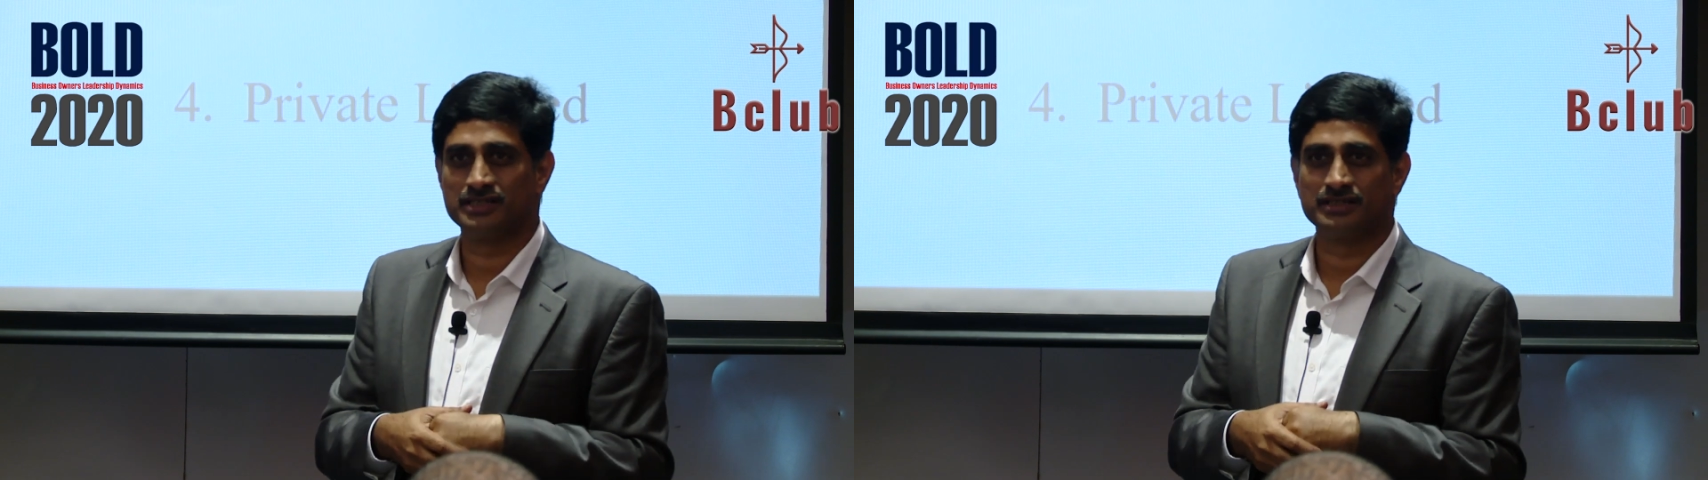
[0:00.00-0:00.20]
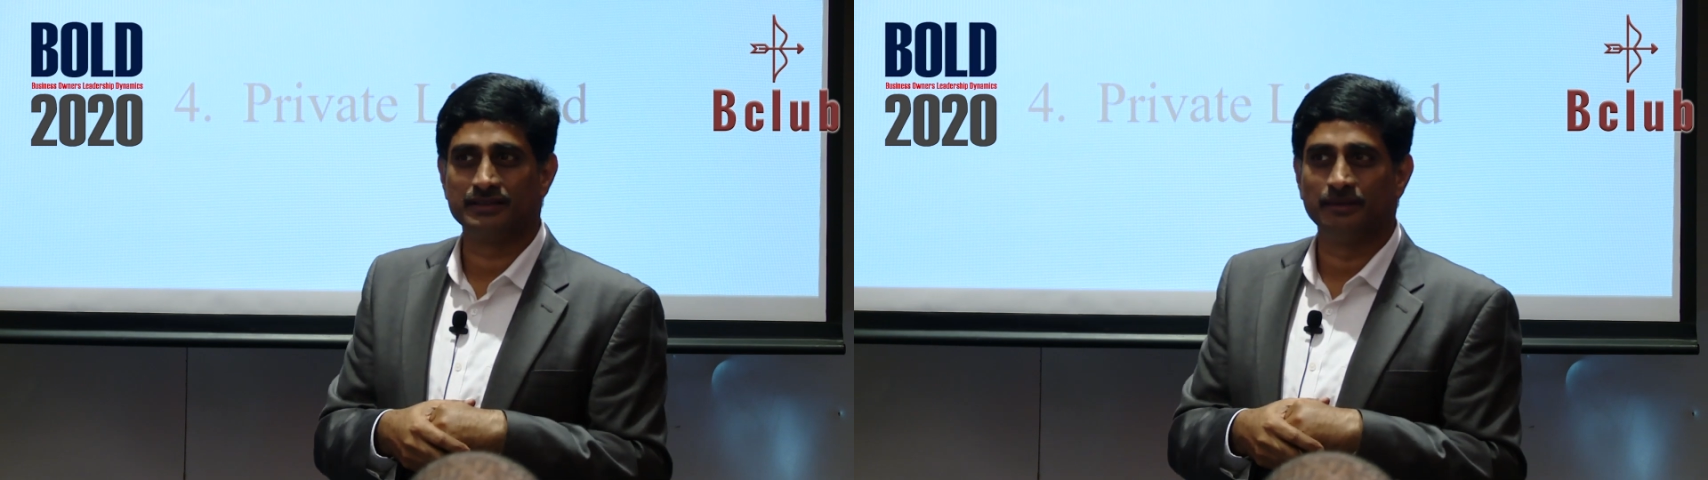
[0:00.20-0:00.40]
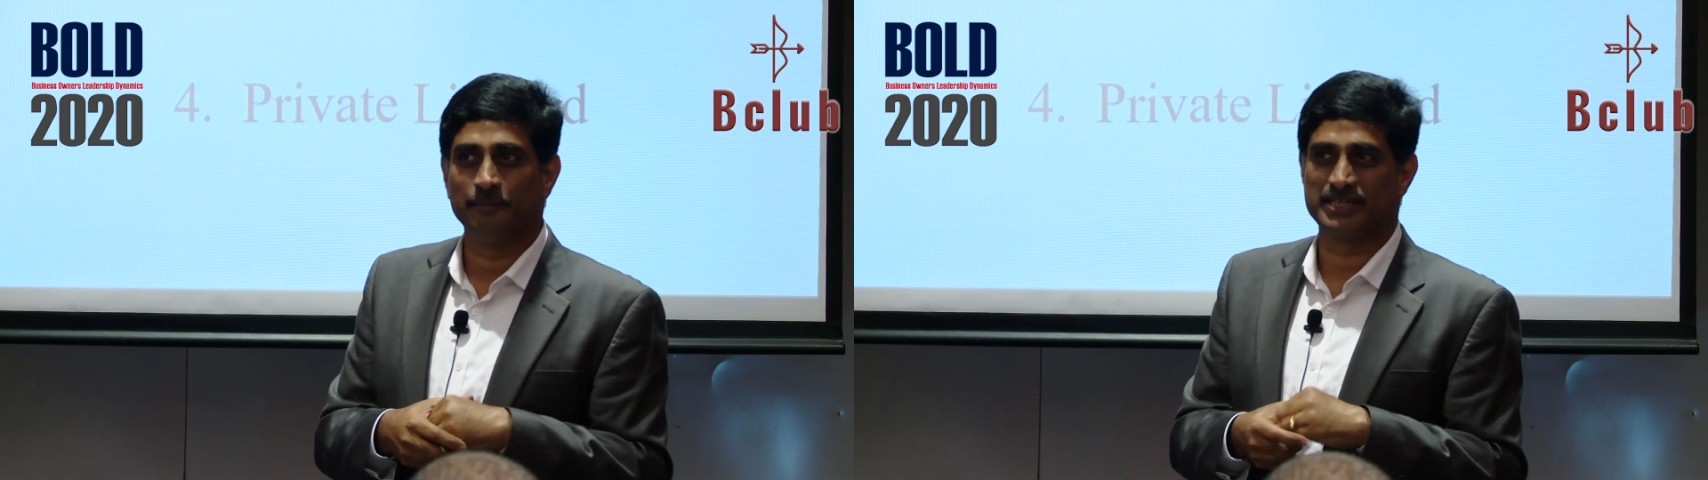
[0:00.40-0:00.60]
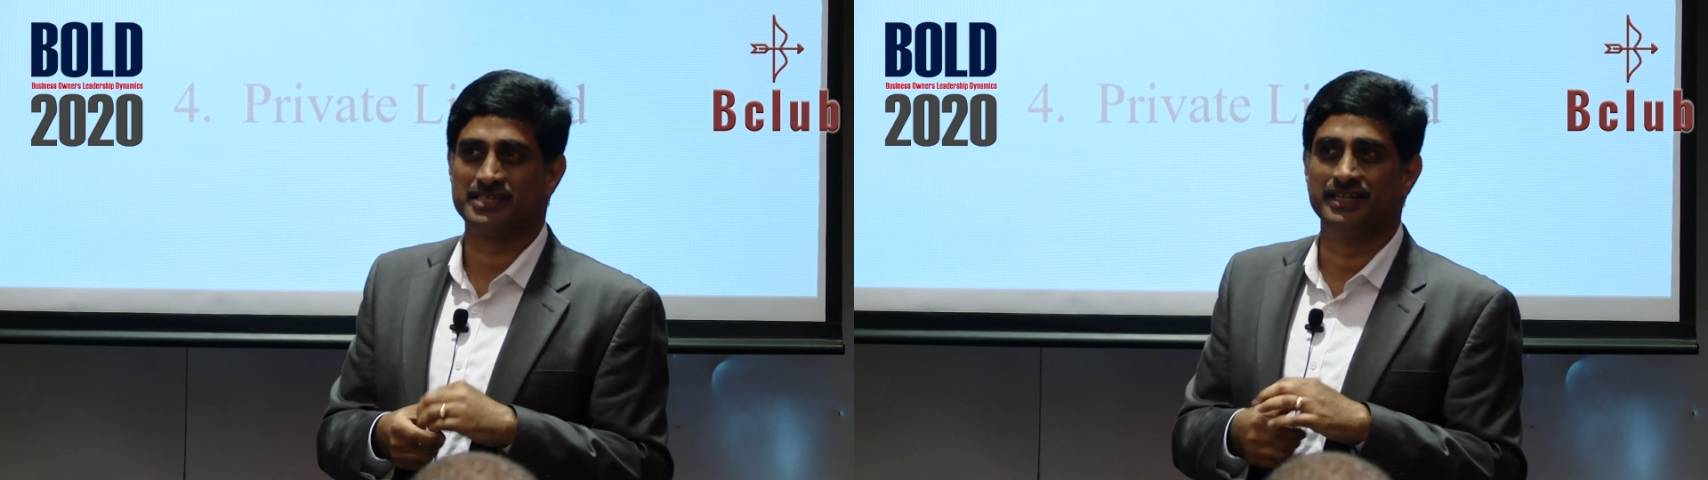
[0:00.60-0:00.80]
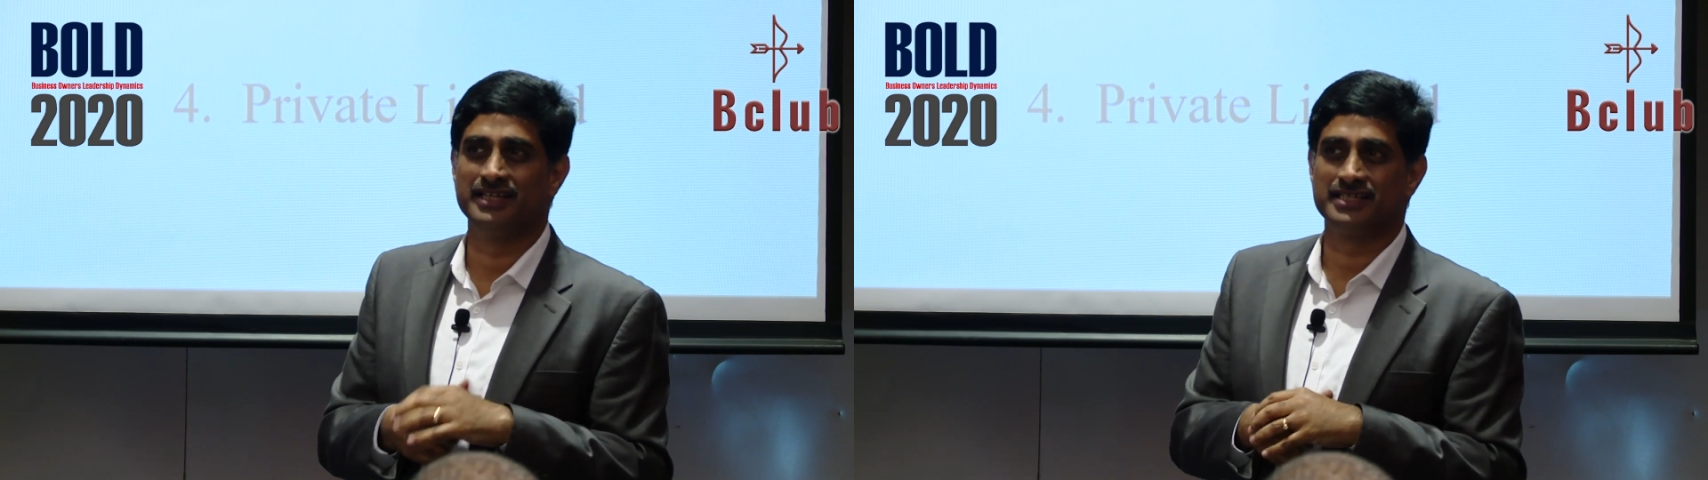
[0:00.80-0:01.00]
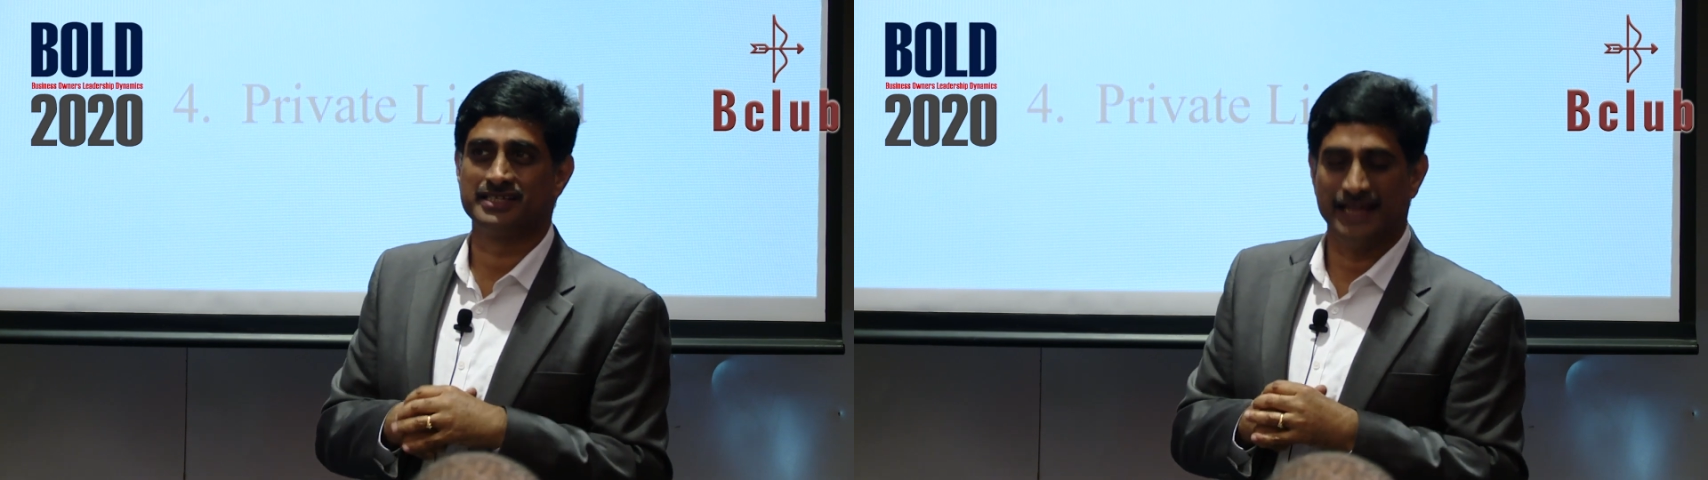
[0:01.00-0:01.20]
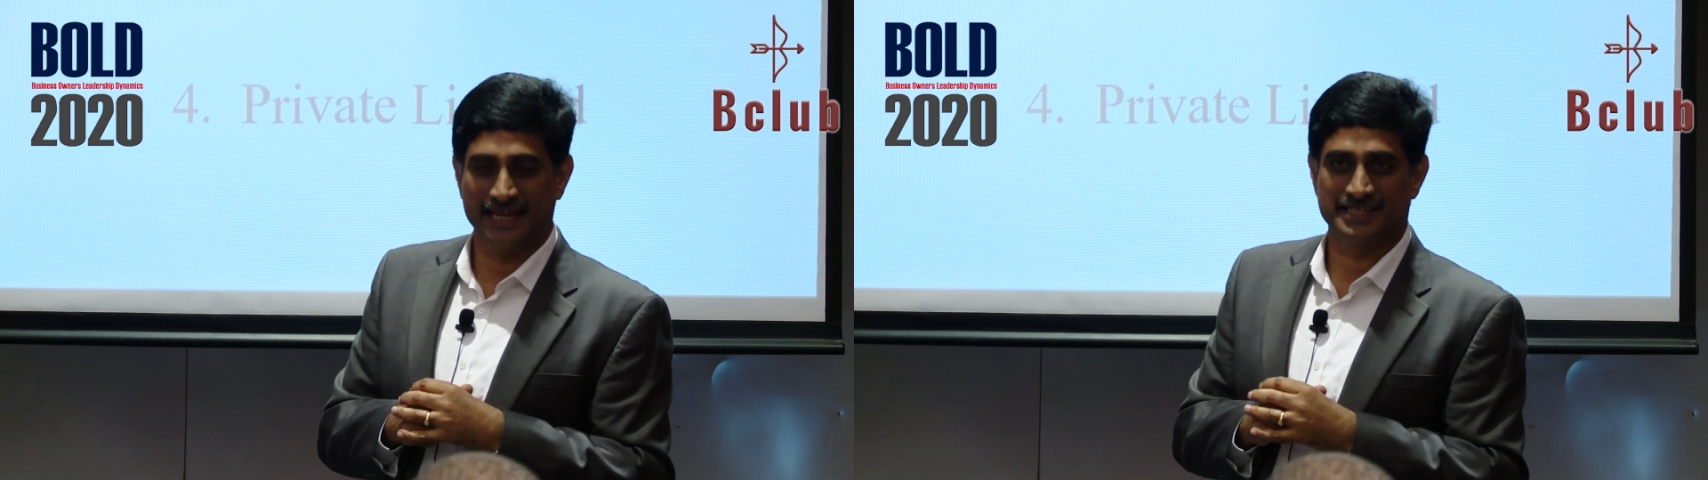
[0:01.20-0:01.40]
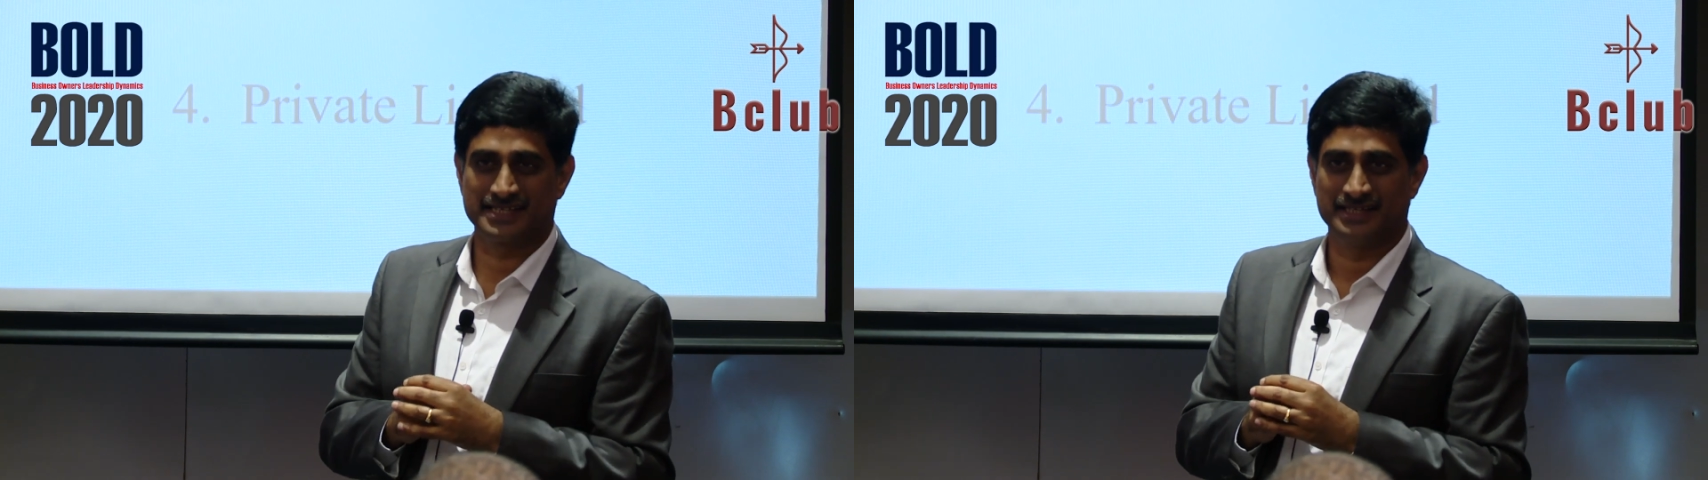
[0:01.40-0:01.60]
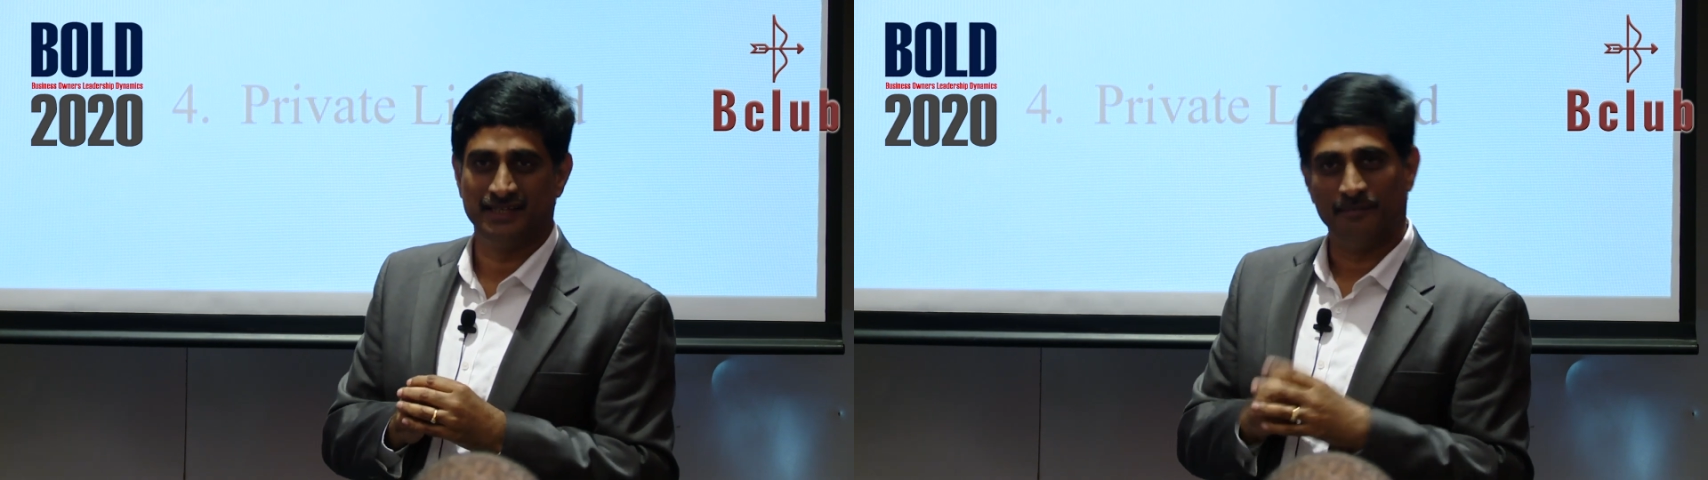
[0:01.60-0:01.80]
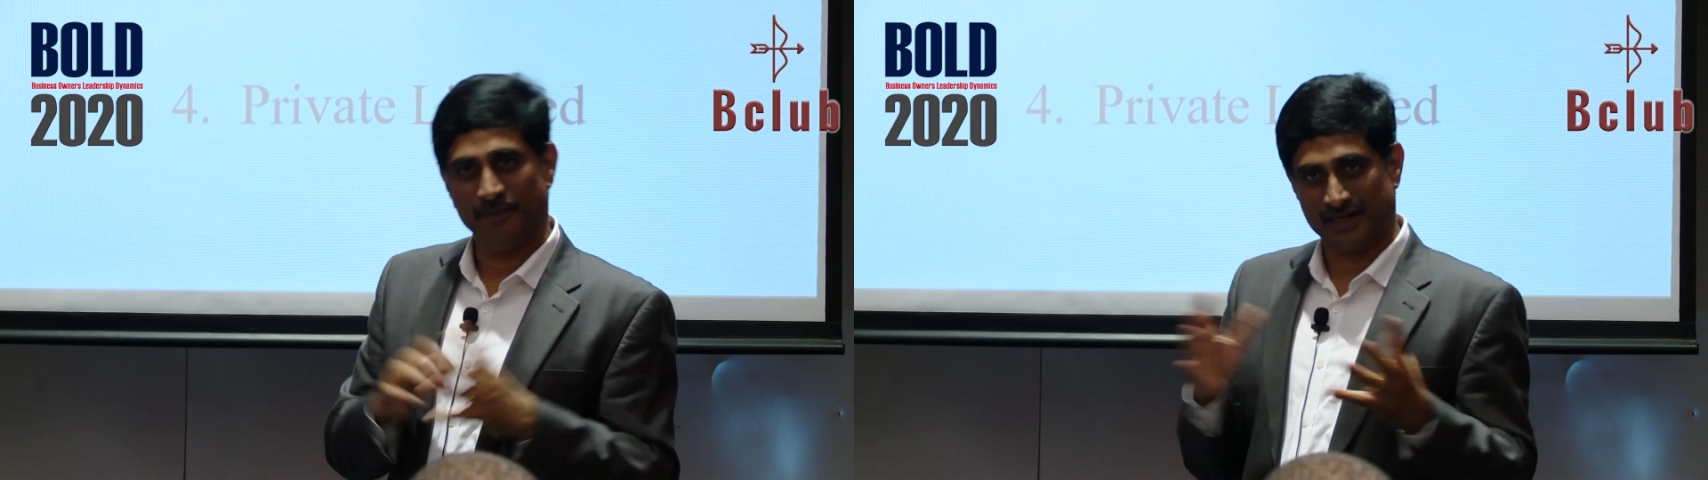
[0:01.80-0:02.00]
the percentage is less,